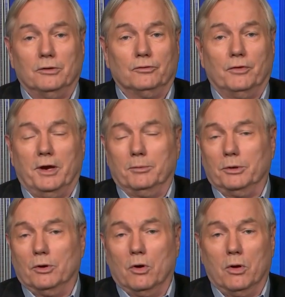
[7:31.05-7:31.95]
his
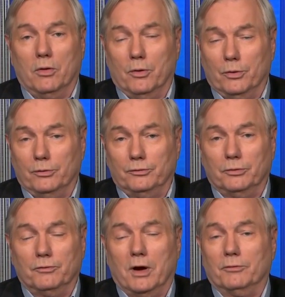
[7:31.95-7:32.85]
family, and all those
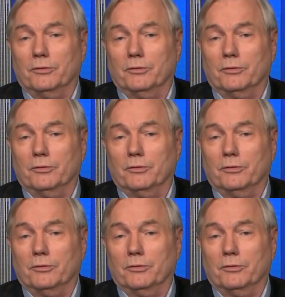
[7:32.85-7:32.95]
involved